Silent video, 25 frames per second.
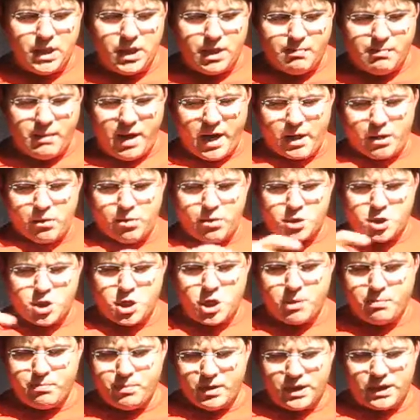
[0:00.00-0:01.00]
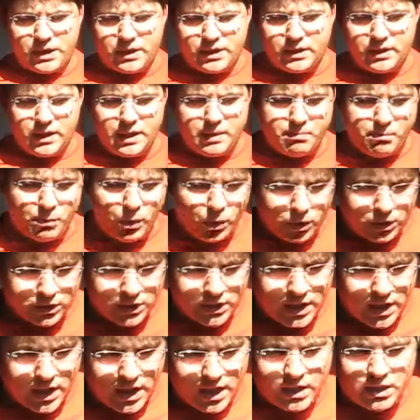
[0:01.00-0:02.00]
microchip, but a
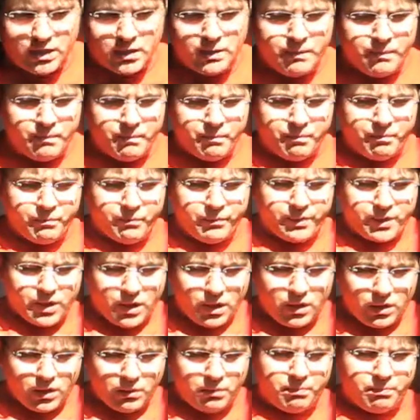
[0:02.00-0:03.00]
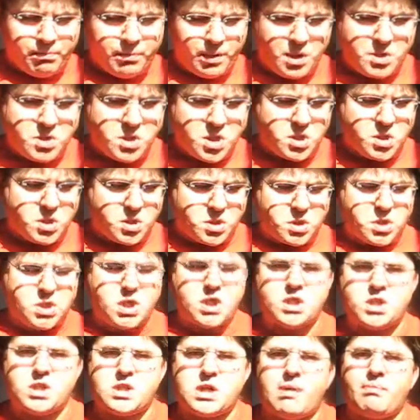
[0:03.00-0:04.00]
multi-processor
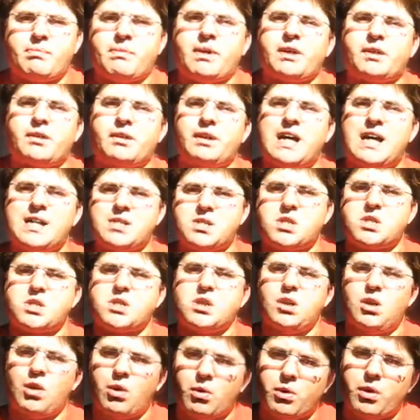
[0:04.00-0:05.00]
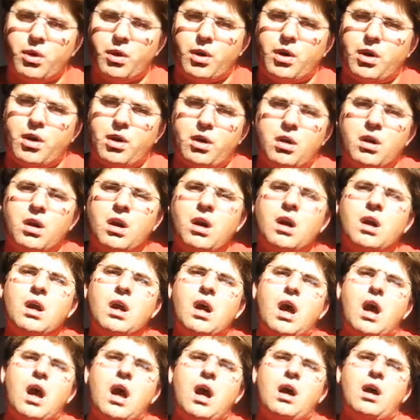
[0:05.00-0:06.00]
system that lasts longer
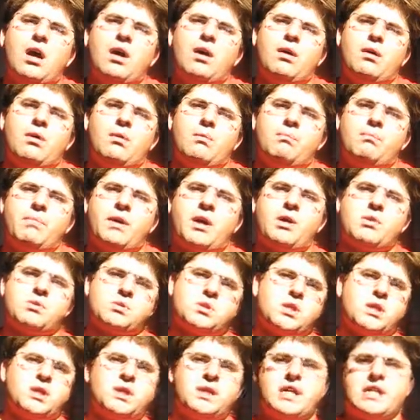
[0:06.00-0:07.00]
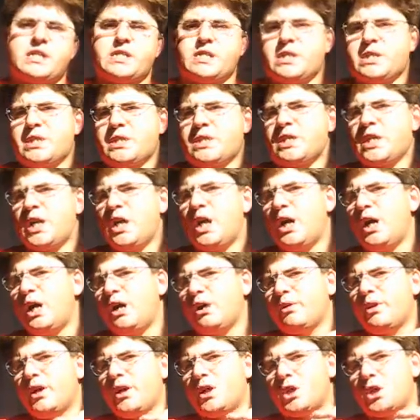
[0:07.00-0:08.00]
uh, because it doesn't
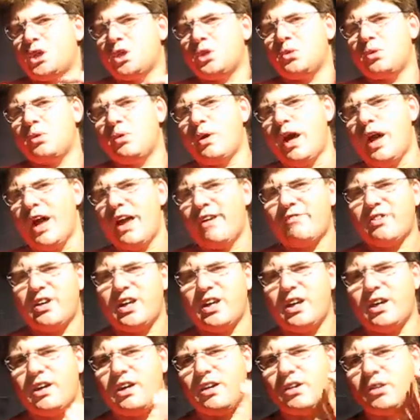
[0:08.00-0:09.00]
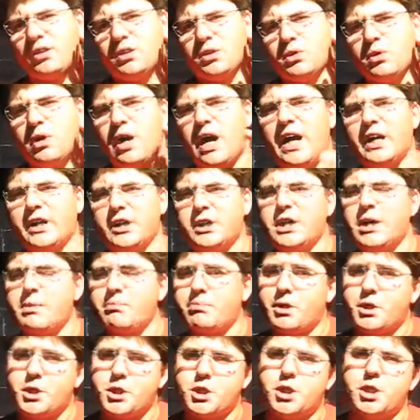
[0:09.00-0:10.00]
uh, reach too heavy, uh, too high
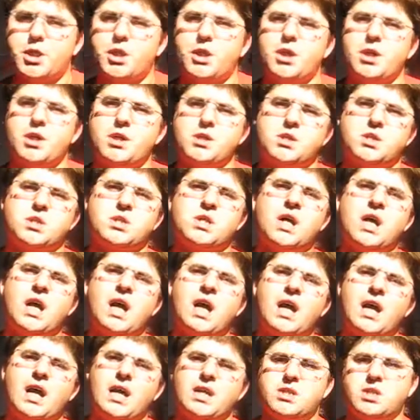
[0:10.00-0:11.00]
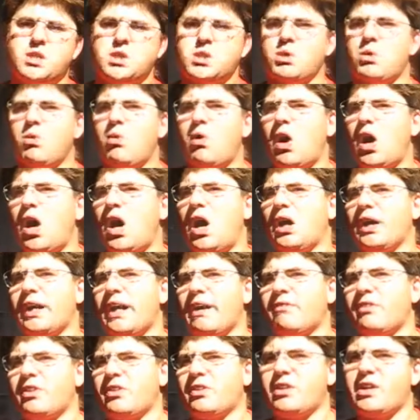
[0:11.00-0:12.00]
temperatures, and so on.
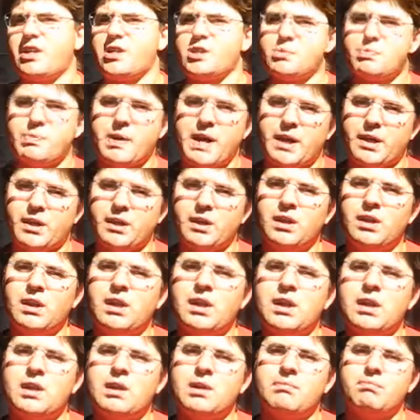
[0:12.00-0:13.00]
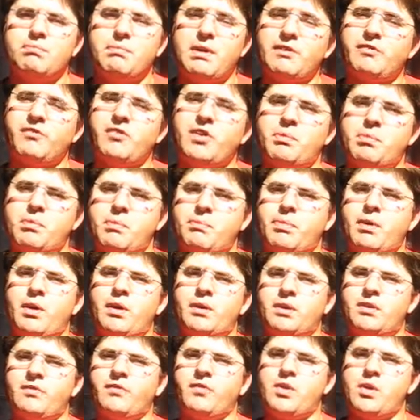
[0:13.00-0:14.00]
Everything is better. But from the
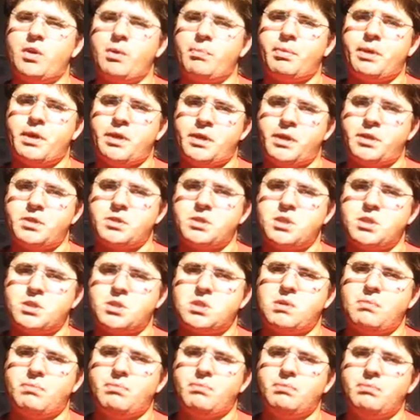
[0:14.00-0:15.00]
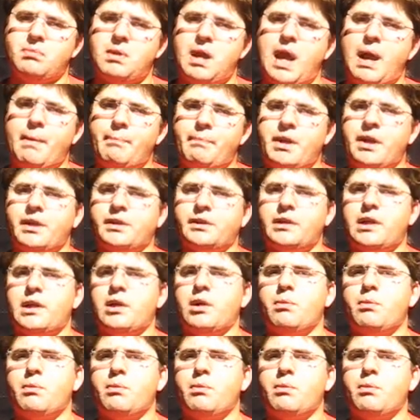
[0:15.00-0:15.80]
point of the operating system, I'm not an